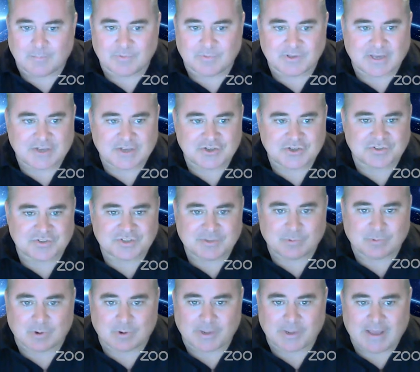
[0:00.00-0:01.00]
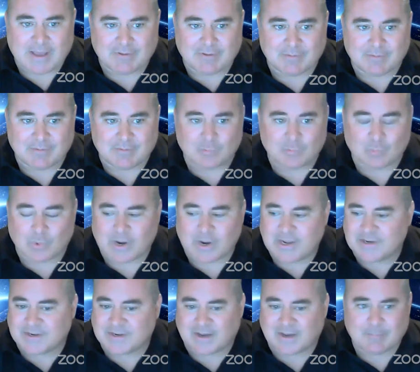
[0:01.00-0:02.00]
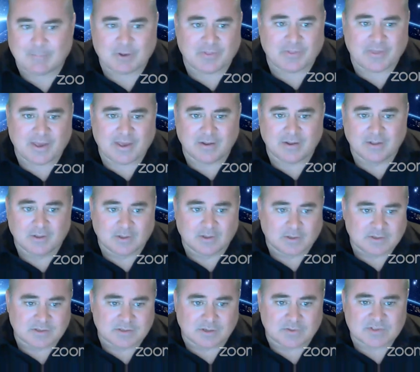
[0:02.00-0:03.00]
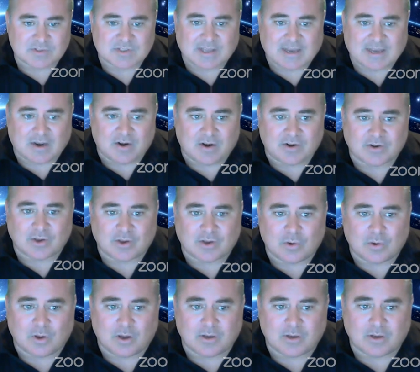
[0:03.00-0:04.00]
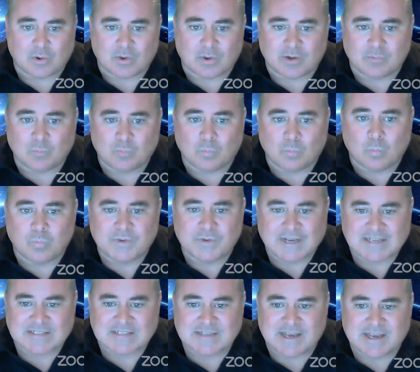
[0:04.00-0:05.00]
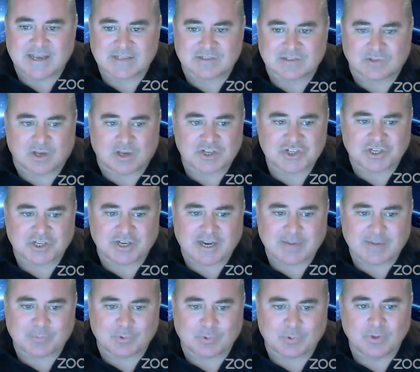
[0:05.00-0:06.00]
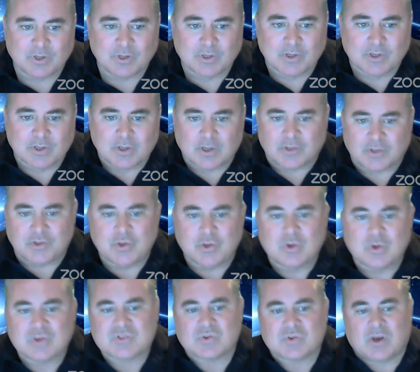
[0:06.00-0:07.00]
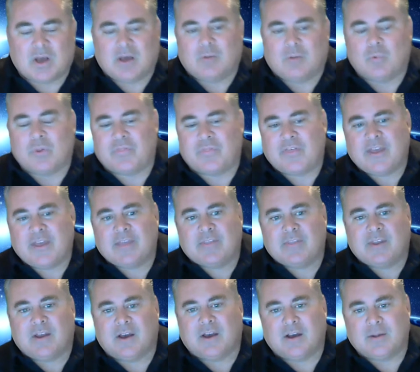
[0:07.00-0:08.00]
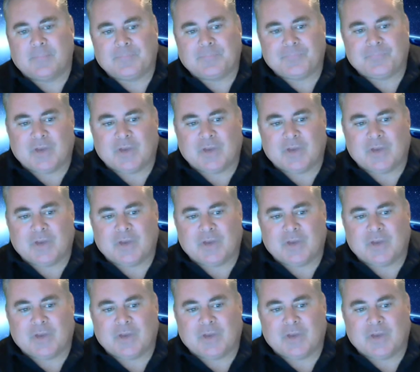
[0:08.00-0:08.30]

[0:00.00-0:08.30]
As you can see, we're already having a great time on that. So another slide on here. Goguen testnet is launching in April. One thing that